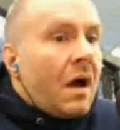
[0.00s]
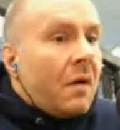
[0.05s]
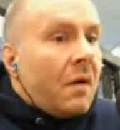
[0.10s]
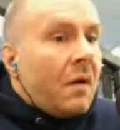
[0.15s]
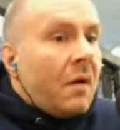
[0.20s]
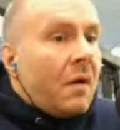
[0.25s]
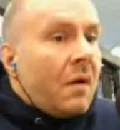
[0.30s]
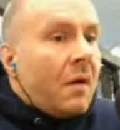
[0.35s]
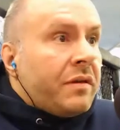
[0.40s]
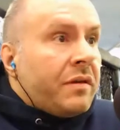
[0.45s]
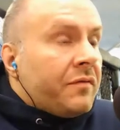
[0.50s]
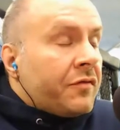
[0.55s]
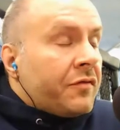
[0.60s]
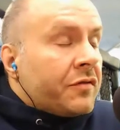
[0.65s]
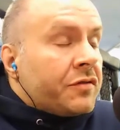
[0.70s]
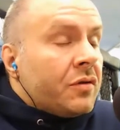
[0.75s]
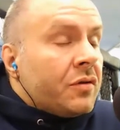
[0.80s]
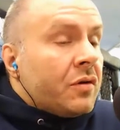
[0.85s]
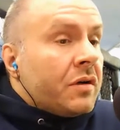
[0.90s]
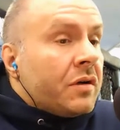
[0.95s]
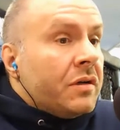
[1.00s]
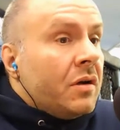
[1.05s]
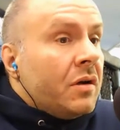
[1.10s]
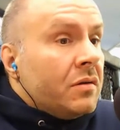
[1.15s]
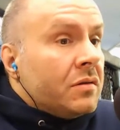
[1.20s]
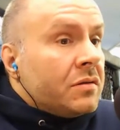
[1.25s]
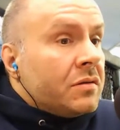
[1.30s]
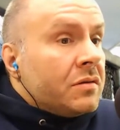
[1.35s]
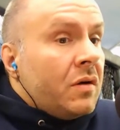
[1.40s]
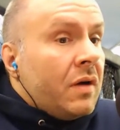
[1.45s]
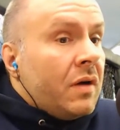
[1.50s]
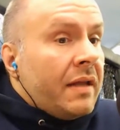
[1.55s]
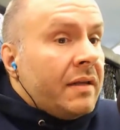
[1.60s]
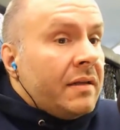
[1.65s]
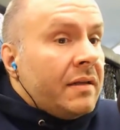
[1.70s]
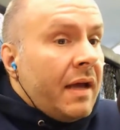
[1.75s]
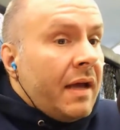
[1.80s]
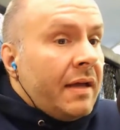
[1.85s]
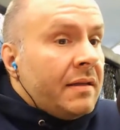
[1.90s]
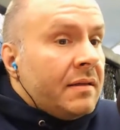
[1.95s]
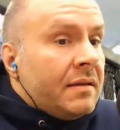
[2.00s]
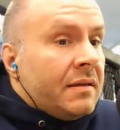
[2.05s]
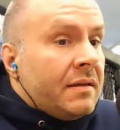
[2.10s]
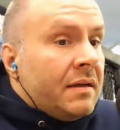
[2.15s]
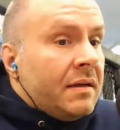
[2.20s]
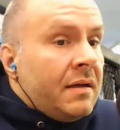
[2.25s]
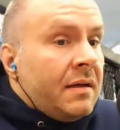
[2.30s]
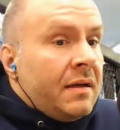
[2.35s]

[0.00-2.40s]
I'm with you for sure. So and